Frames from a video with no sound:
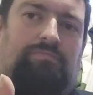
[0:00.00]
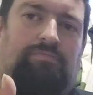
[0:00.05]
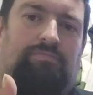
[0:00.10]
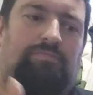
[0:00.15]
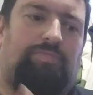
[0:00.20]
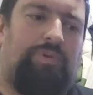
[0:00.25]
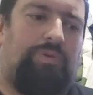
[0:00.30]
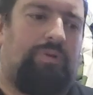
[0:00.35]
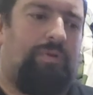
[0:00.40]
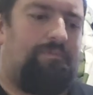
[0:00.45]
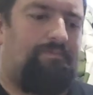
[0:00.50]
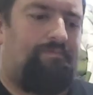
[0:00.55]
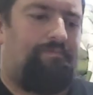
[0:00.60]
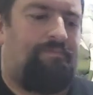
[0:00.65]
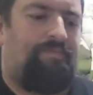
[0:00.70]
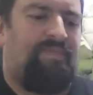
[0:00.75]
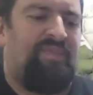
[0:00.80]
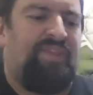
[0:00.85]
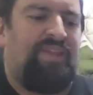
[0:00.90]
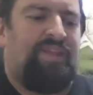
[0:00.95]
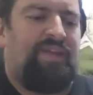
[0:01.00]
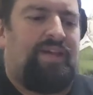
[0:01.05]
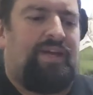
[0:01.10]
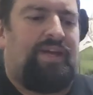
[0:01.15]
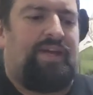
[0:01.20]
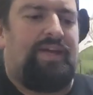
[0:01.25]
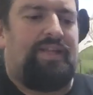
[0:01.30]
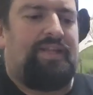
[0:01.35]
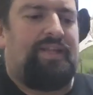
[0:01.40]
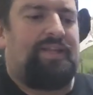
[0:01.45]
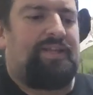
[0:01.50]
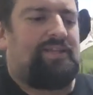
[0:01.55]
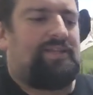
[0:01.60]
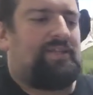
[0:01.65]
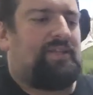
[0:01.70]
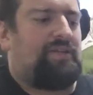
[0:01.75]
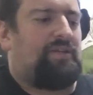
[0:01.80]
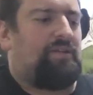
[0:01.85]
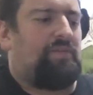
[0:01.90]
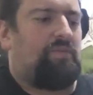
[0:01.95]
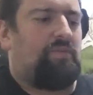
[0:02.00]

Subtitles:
Brilliant. The next thing